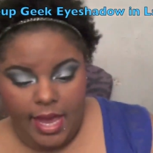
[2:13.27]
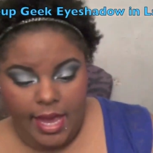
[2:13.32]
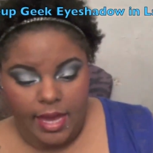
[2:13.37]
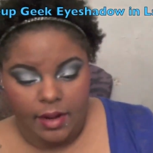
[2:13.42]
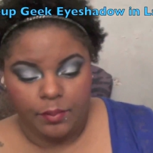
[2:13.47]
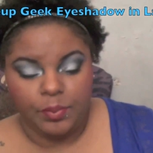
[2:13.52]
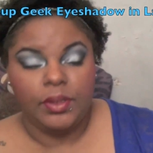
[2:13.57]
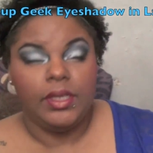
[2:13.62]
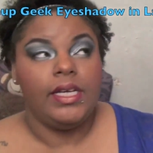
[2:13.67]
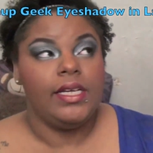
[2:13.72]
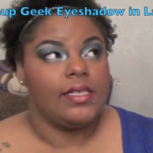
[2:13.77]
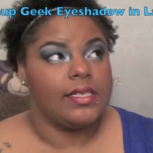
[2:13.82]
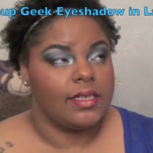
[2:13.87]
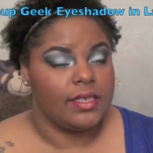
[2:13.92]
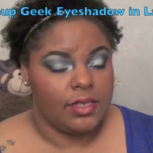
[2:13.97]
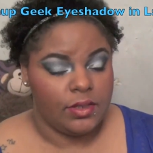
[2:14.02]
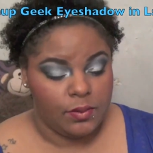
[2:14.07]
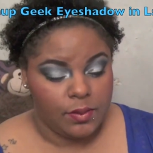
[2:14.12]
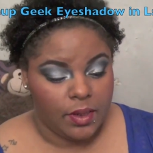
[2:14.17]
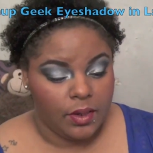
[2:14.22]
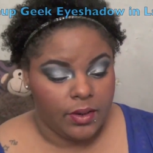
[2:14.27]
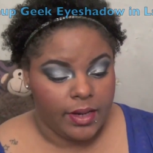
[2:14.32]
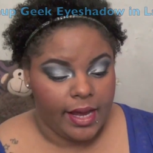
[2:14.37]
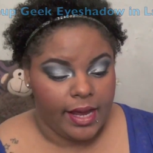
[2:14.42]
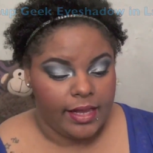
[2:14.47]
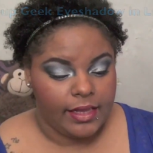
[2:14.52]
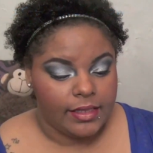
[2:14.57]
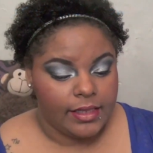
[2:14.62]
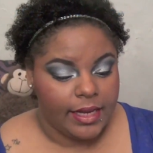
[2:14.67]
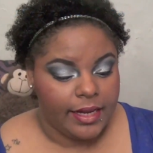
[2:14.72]
And please excuse me,
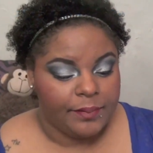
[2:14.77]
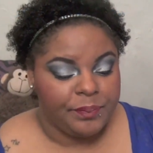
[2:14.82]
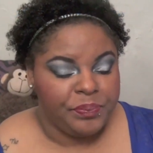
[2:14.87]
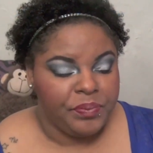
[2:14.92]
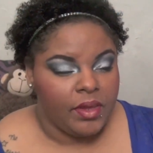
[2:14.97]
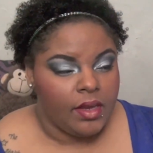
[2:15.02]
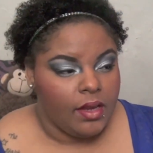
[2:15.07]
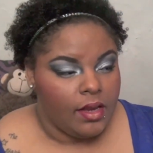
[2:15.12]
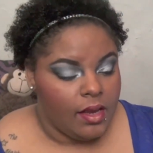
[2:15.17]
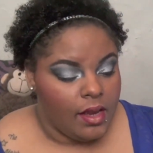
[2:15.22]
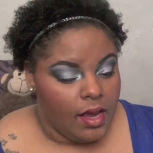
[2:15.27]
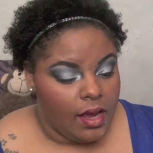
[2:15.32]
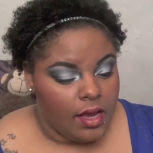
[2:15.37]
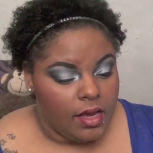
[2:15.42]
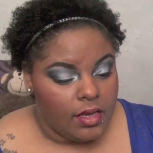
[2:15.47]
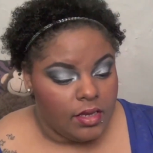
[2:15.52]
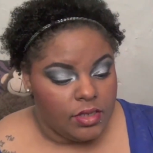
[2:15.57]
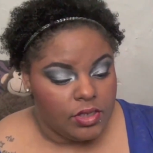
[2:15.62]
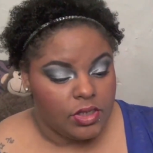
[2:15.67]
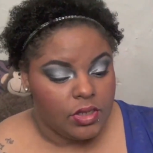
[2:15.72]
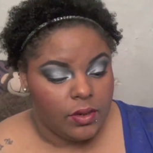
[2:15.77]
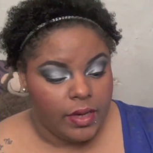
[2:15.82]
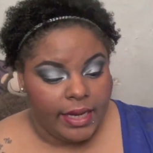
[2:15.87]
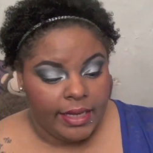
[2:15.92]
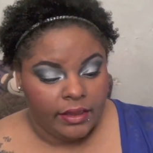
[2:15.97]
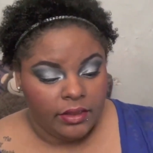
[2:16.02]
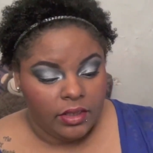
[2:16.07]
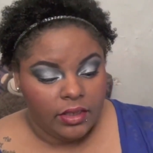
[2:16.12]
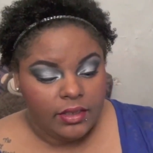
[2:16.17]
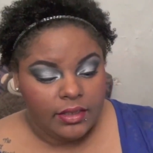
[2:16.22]
okay, like, so
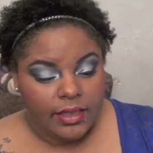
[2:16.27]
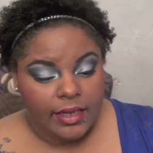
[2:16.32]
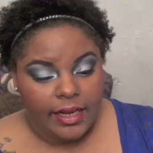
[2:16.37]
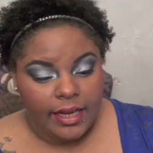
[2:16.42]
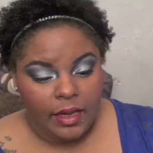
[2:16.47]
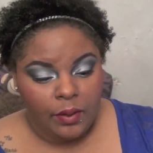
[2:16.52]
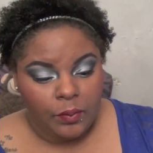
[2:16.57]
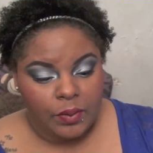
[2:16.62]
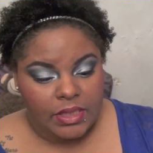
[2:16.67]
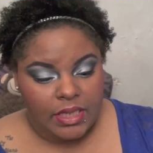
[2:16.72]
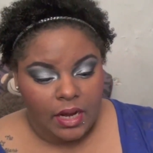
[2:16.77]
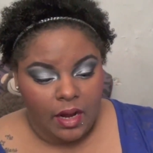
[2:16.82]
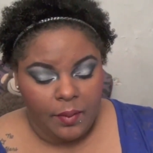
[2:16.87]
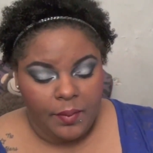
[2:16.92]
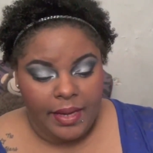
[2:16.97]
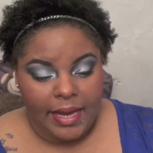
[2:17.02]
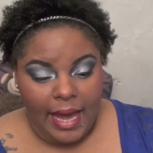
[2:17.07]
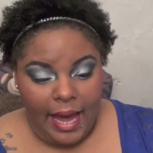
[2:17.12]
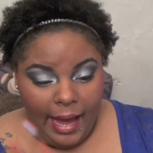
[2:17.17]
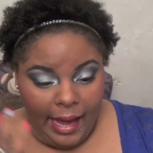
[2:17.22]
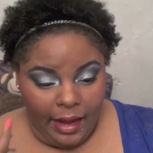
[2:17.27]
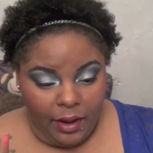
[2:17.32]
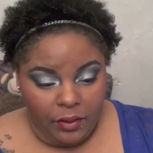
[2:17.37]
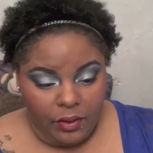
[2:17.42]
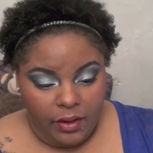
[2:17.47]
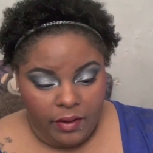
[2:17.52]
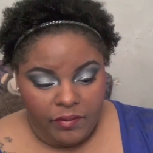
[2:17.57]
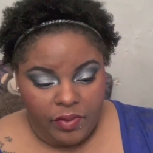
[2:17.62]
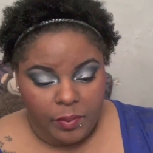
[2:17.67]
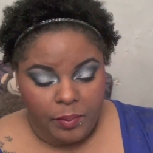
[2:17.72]
it looked like it was coming
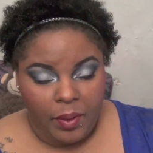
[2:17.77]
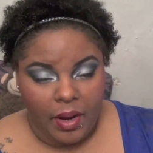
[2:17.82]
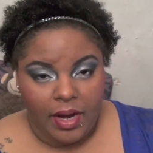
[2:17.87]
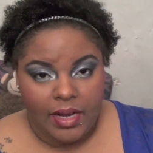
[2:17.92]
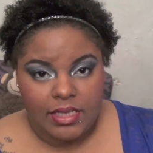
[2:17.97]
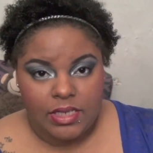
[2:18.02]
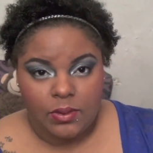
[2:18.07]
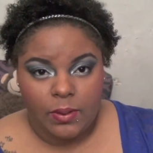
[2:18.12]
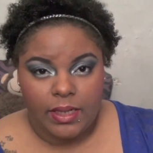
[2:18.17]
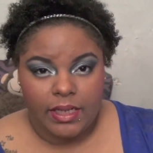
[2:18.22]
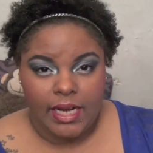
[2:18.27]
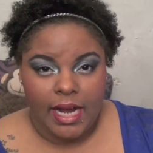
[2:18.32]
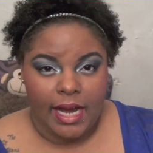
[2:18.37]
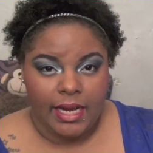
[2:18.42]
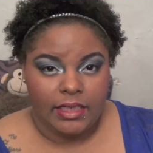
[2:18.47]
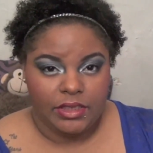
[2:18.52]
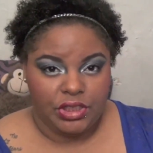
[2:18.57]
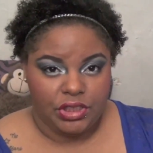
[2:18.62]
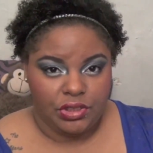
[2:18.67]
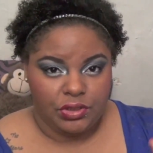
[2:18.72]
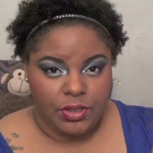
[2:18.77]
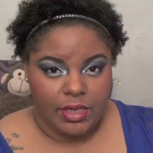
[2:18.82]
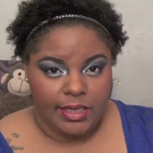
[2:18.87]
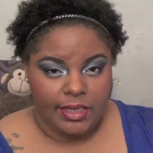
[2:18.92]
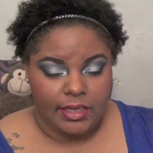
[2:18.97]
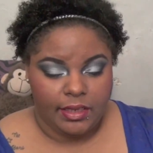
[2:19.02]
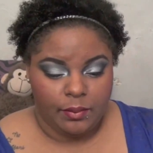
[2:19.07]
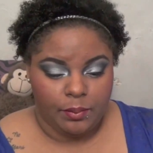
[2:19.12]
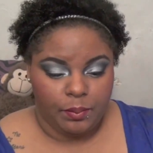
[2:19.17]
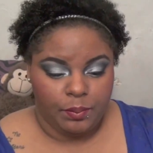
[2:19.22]
out of the pot so I kind of just
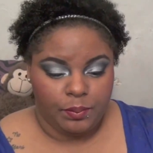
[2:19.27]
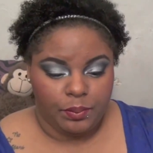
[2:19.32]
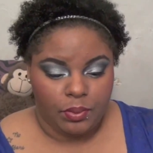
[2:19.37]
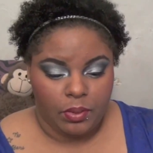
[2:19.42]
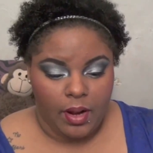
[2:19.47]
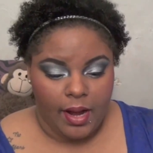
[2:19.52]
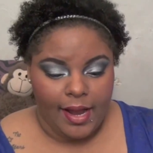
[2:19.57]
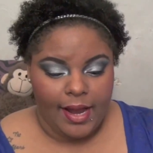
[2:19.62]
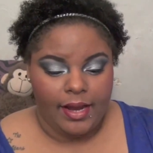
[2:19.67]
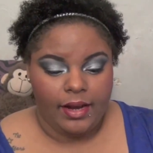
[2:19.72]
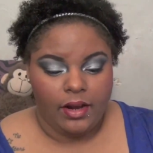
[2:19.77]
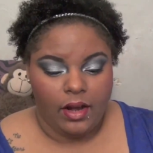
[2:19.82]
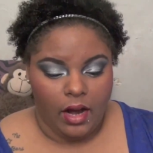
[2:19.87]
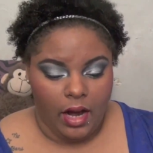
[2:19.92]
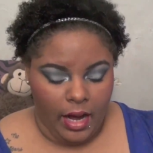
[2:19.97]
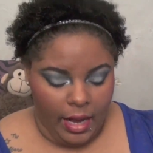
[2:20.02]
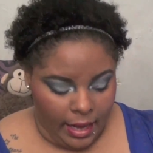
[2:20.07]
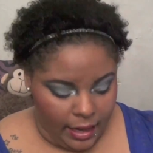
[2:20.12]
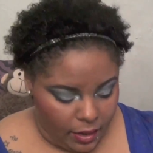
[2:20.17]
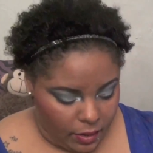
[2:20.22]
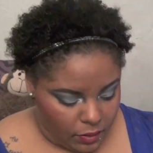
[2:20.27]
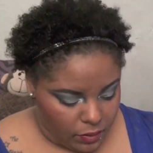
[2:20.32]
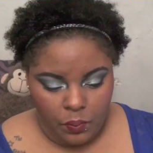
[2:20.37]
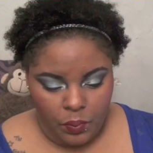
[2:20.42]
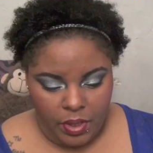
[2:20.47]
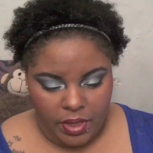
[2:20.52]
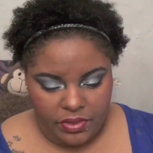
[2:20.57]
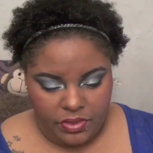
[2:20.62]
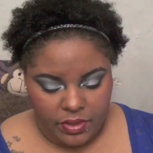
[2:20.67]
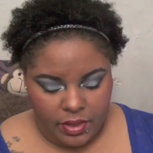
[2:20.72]
tried to pry it
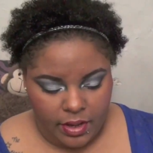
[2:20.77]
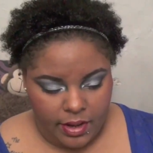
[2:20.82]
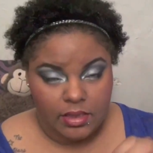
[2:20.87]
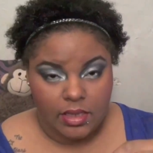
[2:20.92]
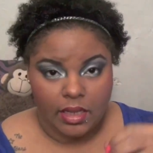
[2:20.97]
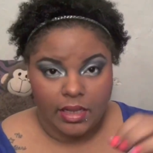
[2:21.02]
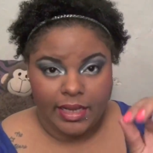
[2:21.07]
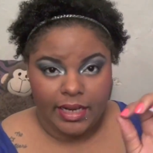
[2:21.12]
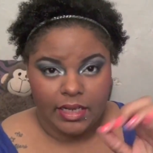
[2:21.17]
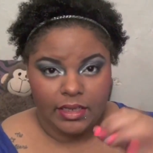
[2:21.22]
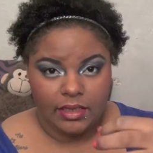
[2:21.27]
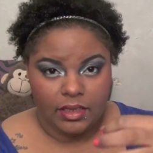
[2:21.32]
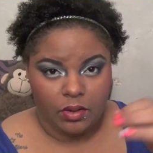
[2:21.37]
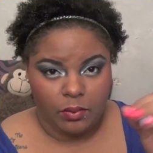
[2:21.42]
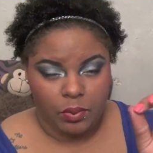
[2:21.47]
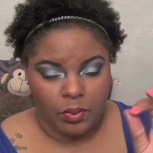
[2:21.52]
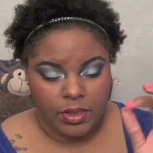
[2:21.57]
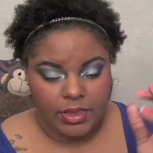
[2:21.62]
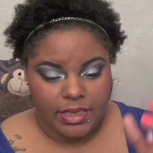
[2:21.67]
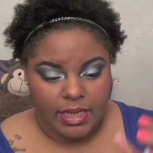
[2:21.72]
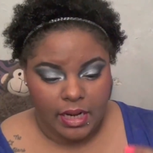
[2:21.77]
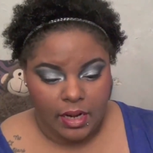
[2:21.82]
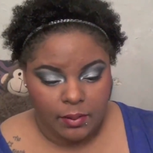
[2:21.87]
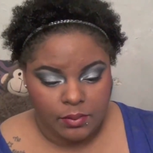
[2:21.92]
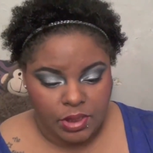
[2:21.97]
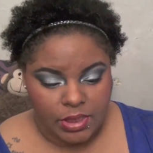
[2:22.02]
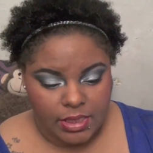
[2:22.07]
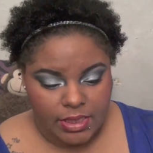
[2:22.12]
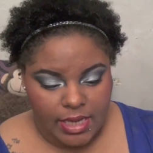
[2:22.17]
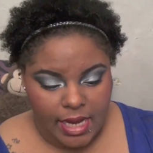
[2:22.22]
out with uh, like a little pointy
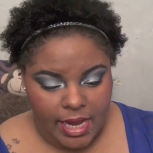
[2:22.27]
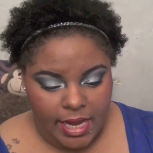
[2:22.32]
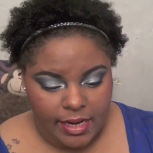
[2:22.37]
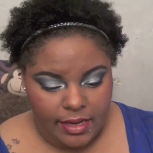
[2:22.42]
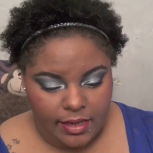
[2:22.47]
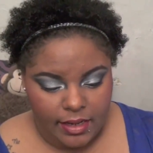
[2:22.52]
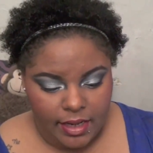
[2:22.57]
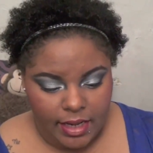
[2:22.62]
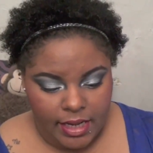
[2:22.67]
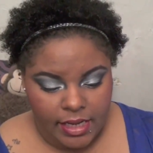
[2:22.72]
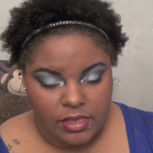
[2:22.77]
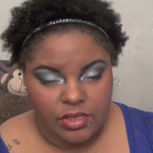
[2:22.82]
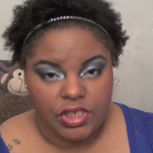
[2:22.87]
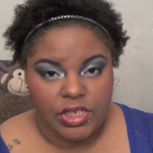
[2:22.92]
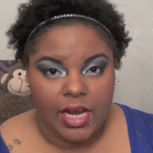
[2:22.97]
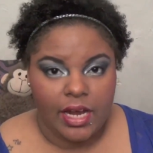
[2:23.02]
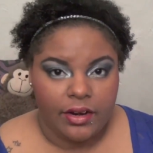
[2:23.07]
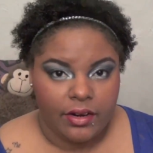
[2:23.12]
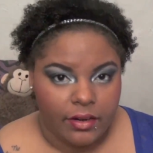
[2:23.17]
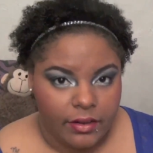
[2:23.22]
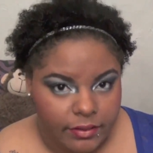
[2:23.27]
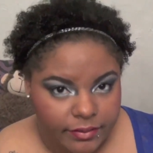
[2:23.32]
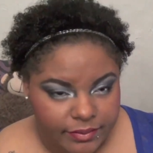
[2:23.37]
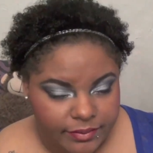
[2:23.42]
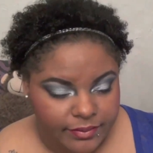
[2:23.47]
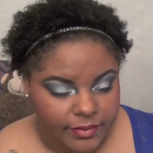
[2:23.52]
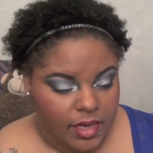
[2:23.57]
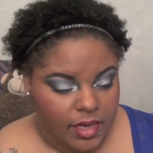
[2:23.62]
object and it shattered.